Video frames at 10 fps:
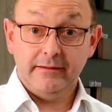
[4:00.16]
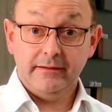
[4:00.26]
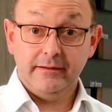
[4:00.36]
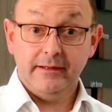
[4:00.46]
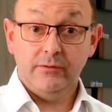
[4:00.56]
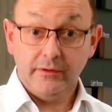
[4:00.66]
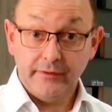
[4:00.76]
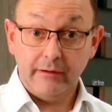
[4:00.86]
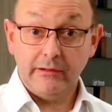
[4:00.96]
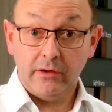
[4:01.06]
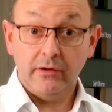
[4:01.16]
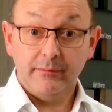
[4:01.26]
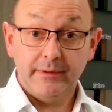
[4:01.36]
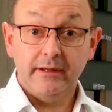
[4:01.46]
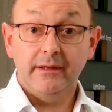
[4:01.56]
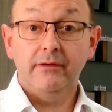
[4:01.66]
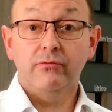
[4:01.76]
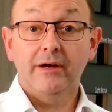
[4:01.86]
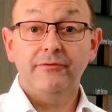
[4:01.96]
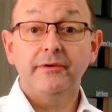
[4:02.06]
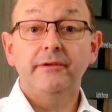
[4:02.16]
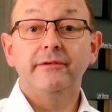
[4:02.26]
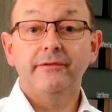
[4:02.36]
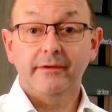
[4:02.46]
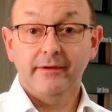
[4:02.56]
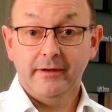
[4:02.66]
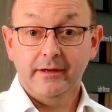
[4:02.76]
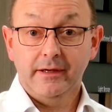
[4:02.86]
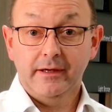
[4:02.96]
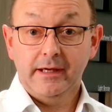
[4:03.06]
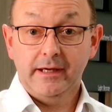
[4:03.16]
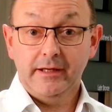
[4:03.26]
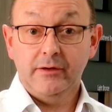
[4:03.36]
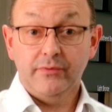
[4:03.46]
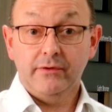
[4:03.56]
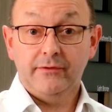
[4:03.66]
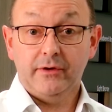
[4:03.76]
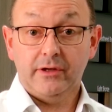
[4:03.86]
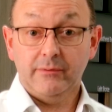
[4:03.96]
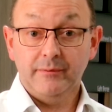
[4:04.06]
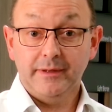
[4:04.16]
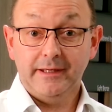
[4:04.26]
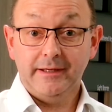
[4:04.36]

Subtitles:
it will no longer be referenced in Approved Document B.